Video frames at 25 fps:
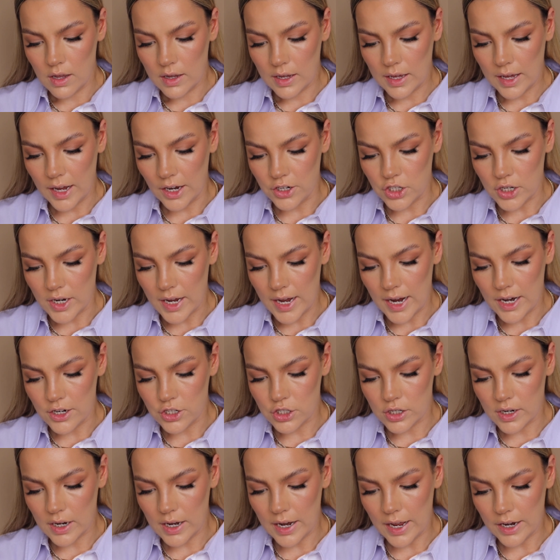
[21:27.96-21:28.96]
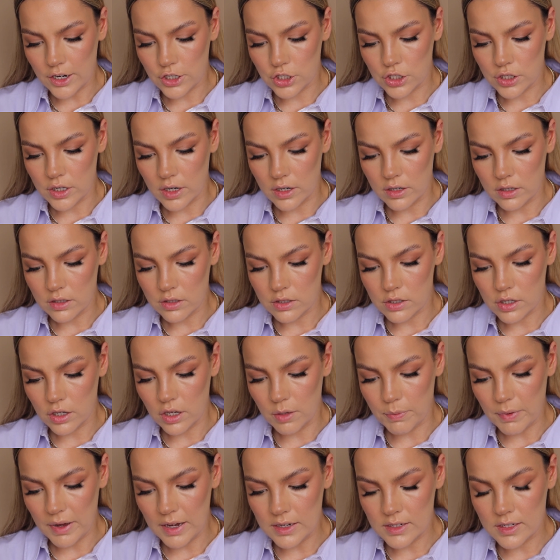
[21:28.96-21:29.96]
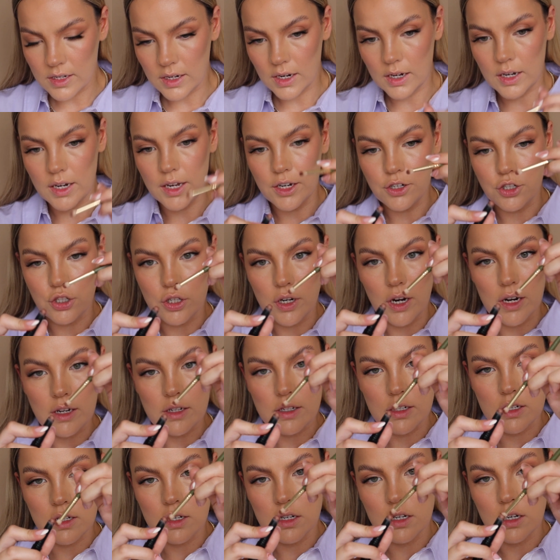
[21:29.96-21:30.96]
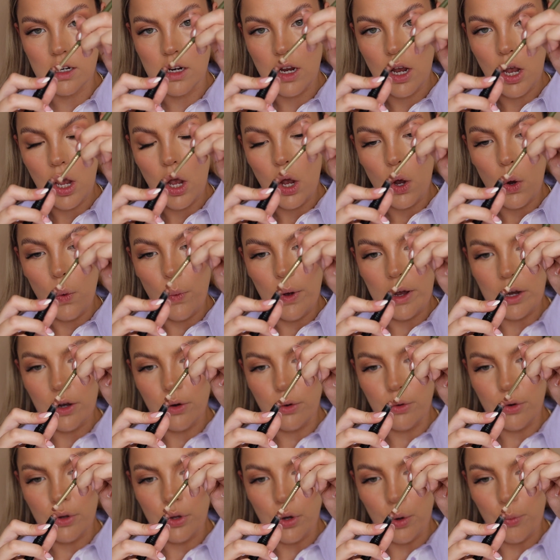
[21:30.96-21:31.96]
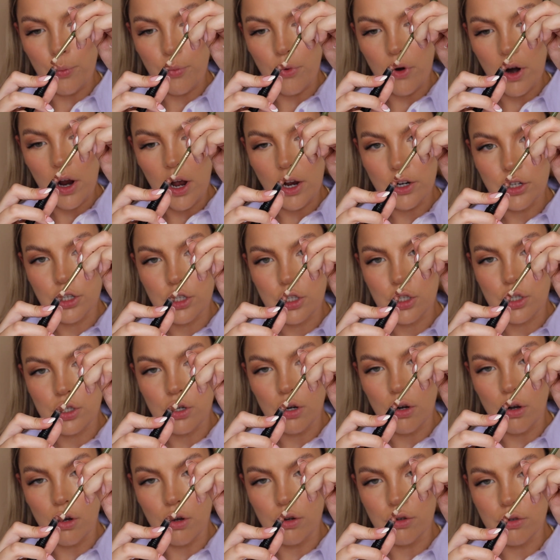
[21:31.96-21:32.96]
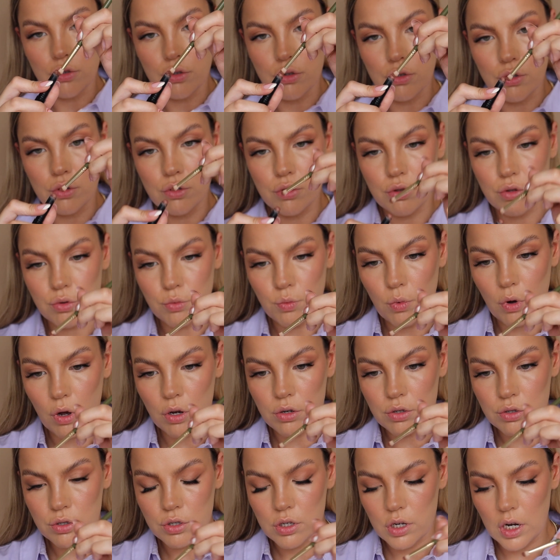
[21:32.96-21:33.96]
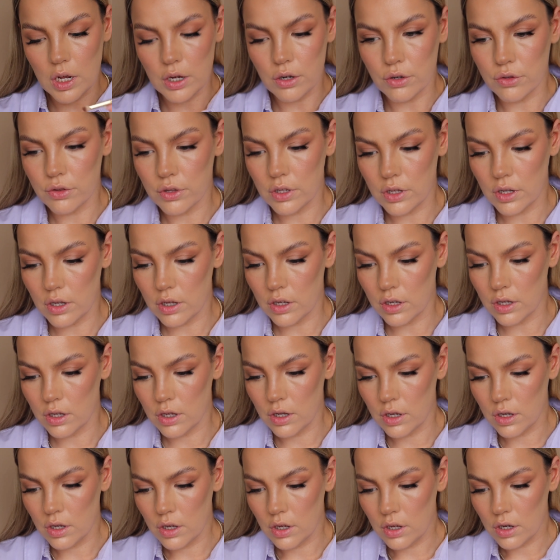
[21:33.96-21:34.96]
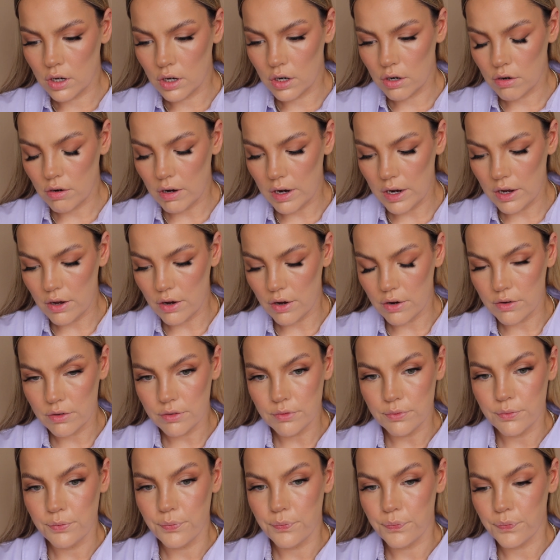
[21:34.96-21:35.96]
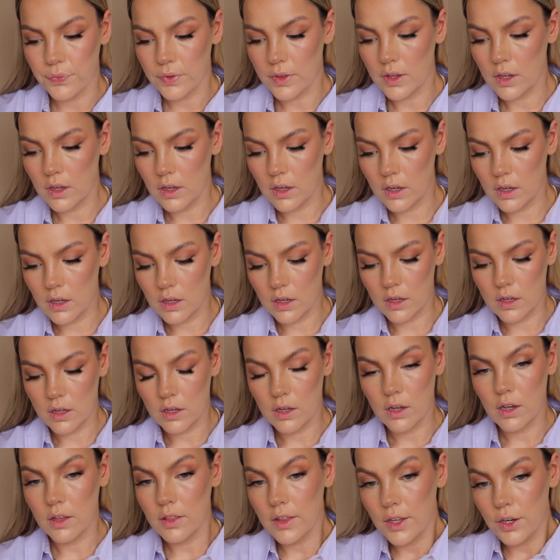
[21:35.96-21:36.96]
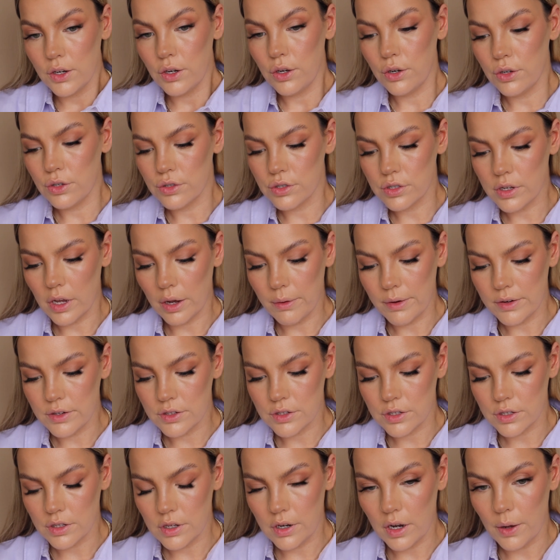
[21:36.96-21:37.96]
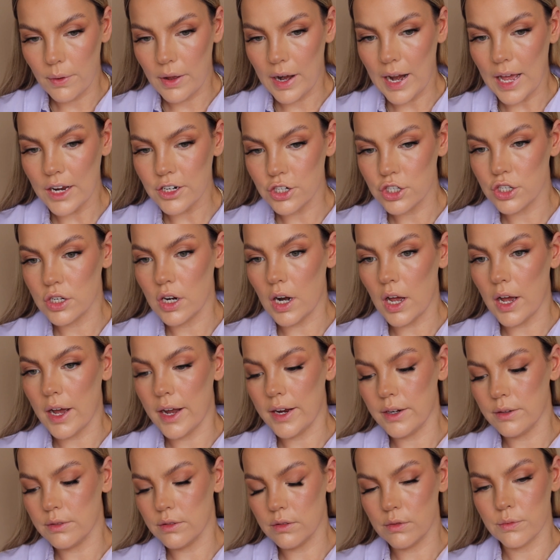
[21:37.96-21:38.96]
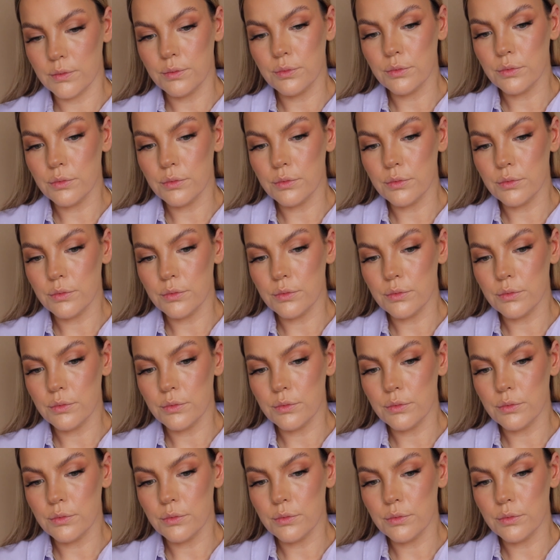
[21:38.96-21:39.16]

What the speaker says: KJH collection. So you basically just wiggle your brush on the wand, like on the crayon, and then you just go into the lower lash line.